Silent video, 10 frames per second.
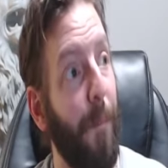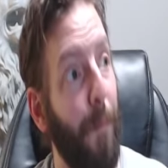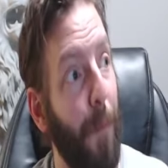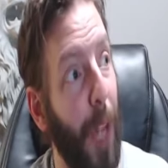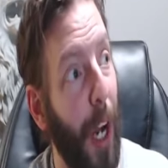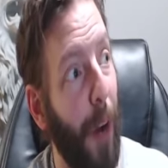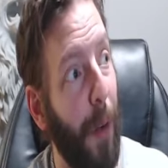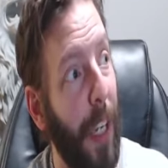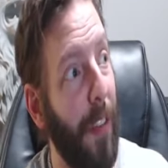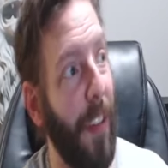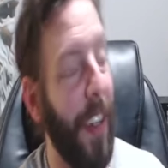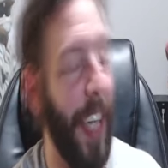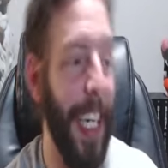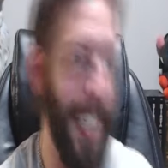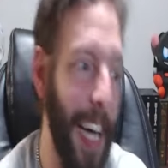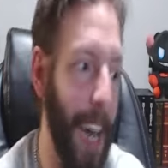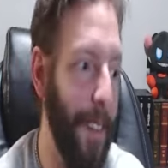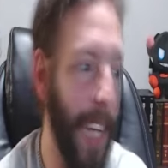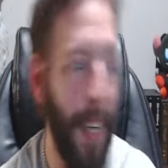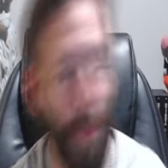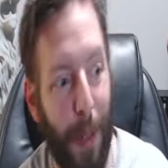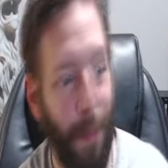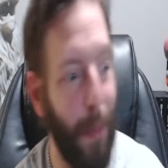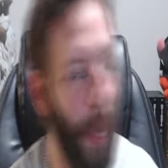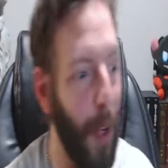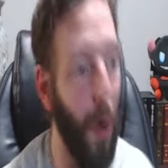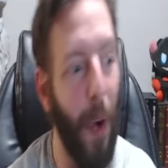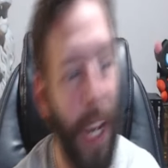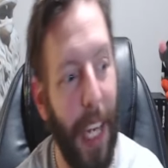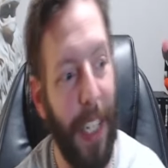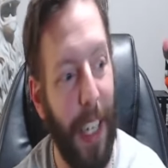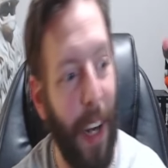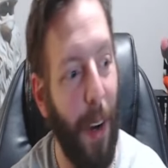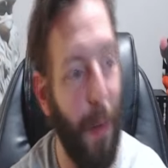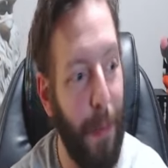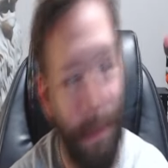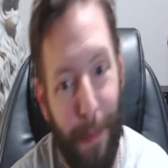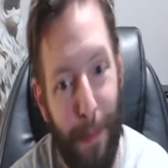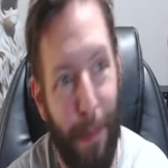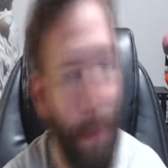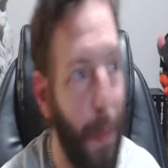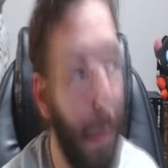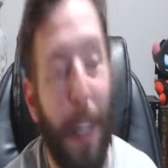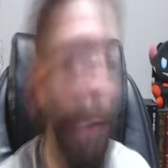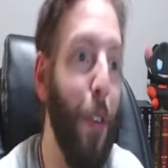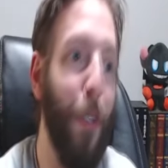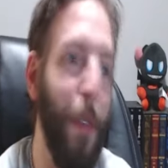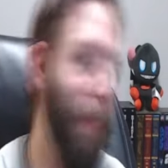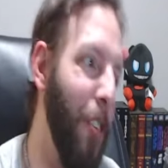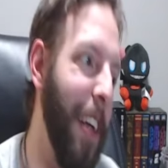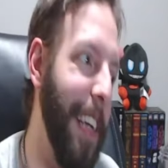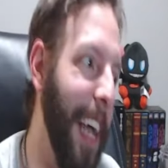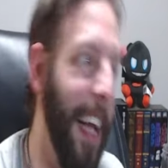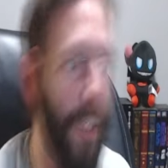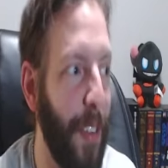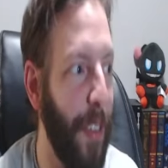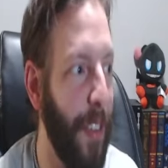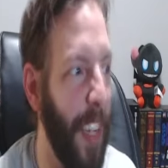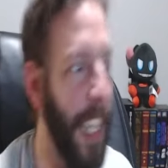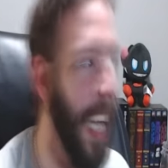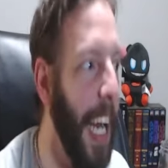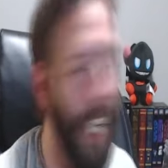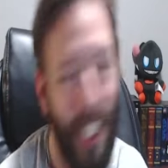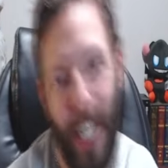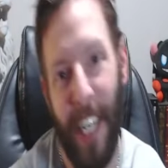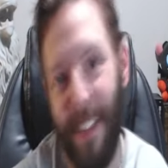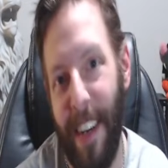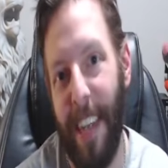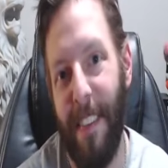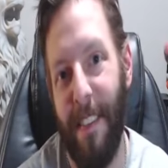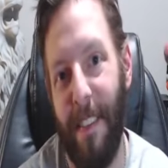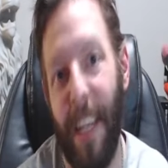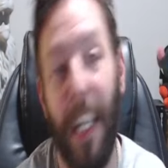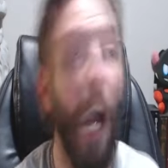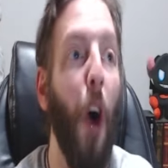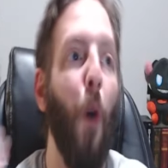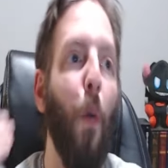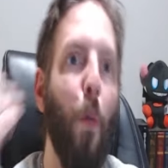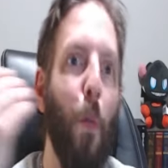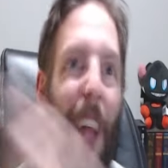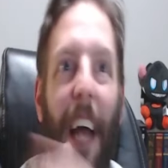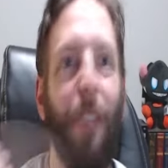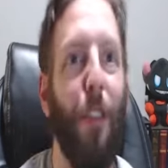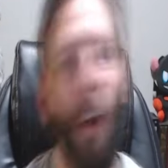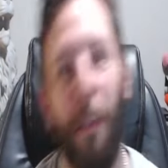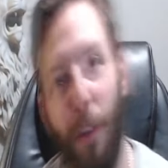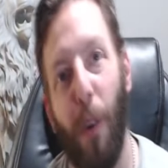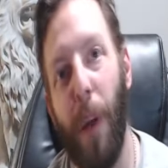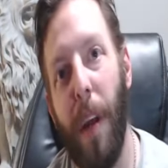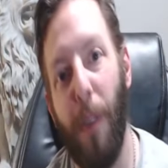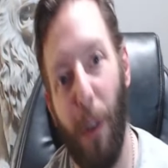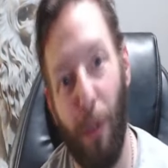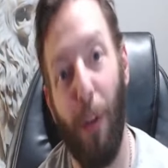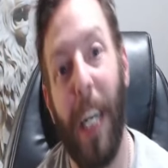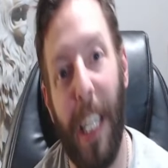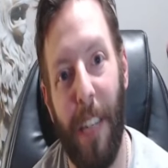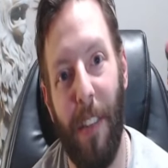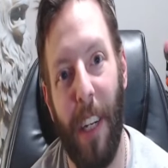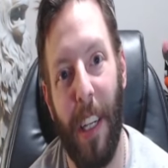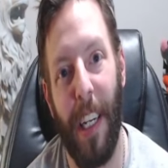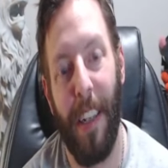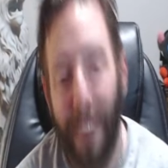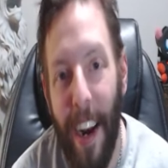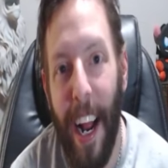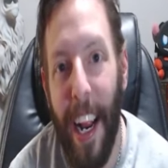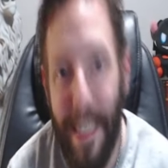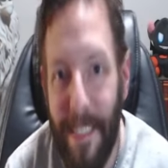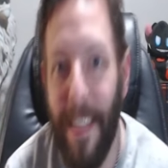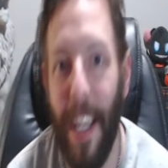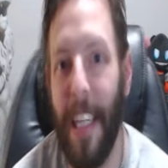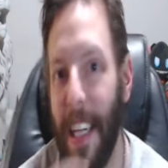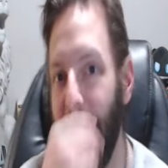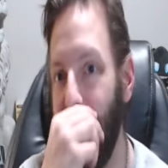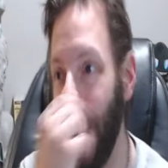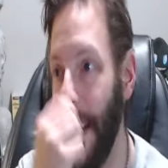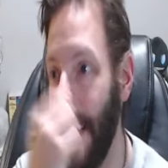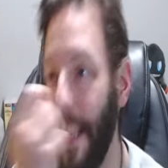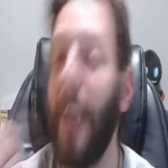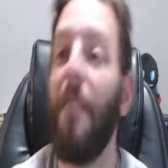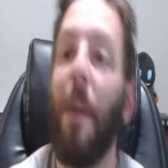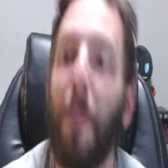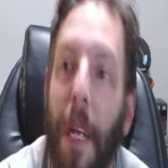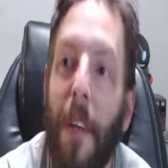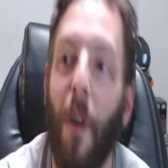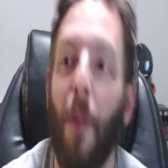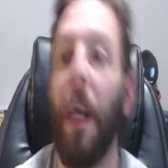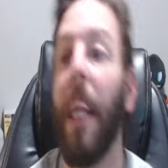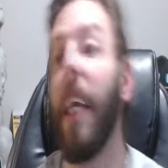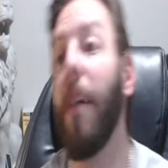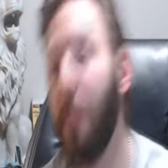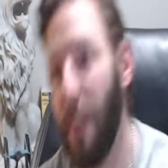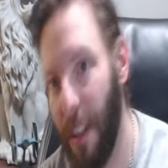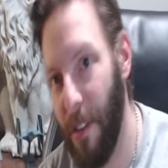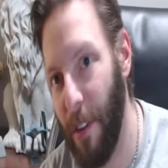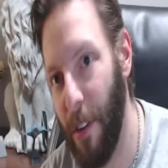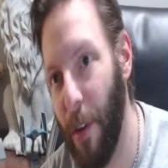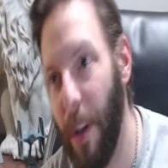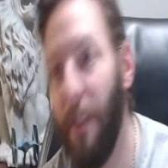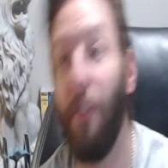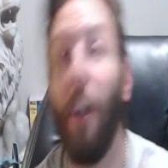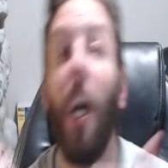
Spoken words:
you know, he's still like, ah, man, but Akoya, you know, been through some shit together, so it's like, ah, shit, right? Like, lesser of two evils, realistically, right? Like the KVP tournament, he was a lesser of two evils.